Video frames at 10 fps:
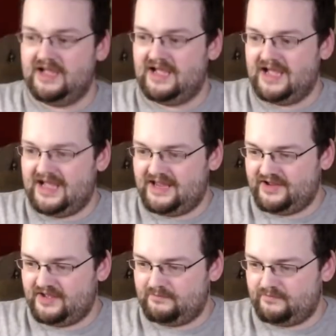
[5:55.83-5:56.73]

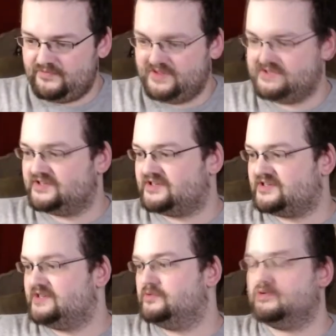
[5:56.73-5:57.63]
And this has
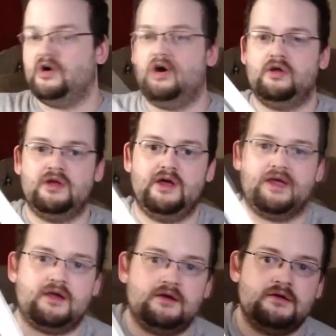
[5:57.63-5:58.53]
still got,
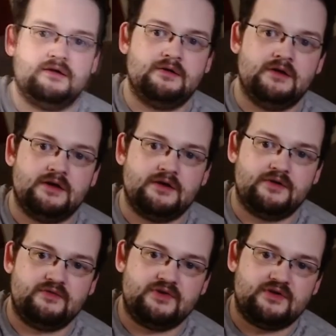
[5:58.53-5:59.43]
like, I don't know
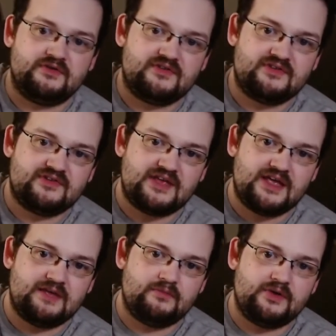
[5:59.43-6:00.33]
if you can see
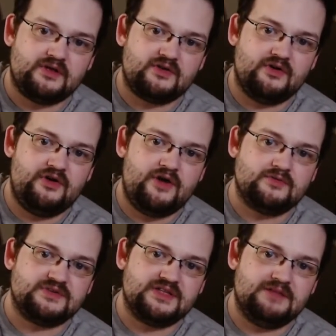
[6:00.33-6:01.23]
it, but it's got
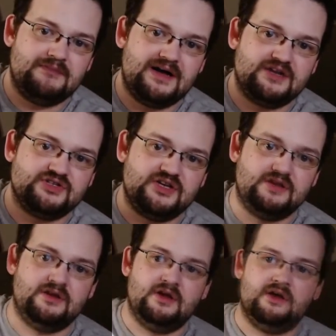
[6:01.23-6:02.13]
notes in the margin
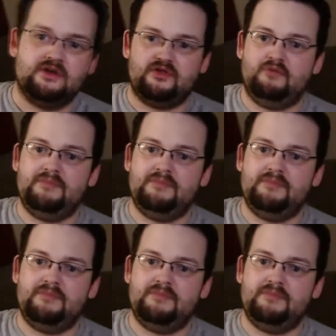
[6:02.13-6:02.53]
that me and